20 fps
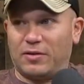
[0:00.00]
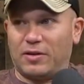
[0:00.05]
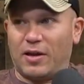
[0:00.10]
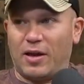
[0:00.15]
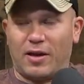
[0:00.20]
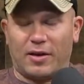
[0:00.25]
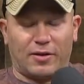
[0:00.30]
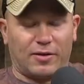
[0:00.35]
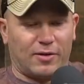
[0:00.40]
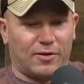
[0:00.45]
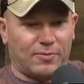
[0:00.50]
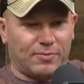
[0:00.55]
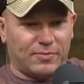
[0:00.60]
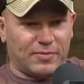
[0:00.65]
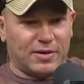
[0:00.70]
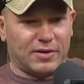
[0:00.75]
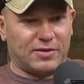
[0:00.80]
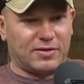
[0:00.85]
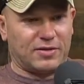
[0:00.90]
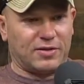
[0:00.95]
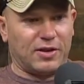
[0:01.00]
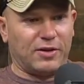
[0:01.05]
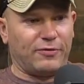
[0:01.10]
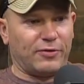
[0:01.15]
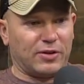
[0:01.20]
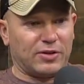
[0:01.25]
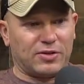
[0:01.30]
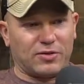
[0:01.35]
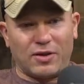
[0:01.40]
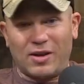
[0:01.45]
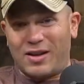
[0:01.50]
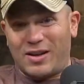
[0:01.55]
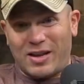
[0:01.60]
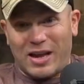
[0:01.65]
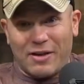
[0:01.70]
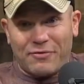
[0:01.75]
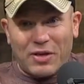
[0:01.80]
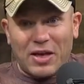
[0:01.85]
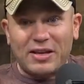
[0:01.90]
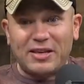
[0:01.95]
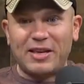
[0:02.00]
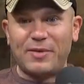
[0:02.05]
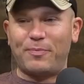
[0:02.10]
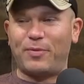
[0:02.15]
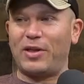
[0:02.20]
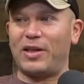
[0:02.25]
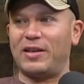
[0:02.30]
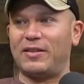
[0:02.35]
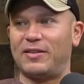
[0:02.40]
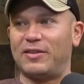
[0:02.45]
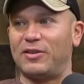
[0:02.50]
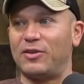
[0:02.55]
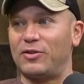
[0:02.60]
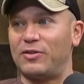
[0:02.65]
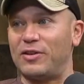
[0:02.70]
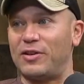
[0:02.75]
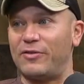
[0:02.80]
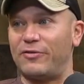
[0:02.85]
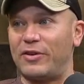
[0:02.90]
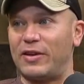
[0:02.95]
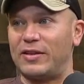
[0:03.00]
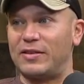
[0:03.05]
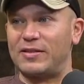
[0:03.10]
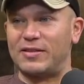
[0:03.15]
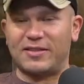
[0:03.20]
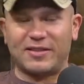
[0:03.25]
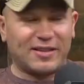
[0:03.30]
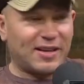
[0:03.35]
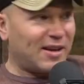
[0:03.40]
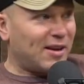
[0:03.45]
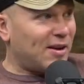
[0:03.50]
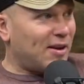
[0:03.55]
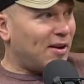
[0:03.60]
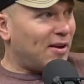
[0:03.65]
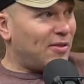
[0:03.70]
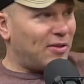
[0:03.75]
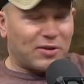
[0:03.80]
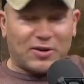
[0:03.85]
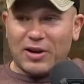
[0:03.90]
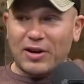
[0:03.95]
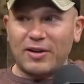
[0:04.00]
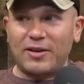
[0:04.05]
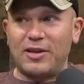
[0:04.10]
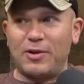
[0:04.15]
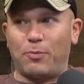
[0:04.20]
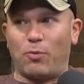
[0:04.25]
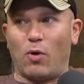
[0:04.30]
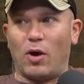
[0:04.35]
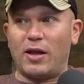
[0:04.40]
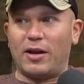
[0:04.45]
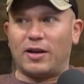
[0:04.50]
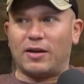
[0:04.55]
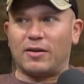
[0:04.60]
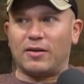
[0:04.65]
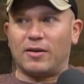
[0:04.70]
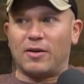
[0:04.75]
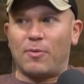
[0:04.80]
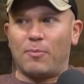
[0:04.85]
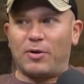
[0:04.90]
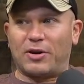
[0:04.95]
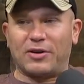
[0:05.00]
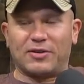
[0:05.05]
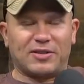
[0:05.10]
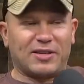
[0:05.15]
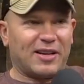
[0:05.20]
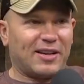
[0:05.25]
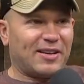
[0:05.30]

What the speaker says: Yeah, it's defense. So if they keep playing good defense, they're going to keep winning, because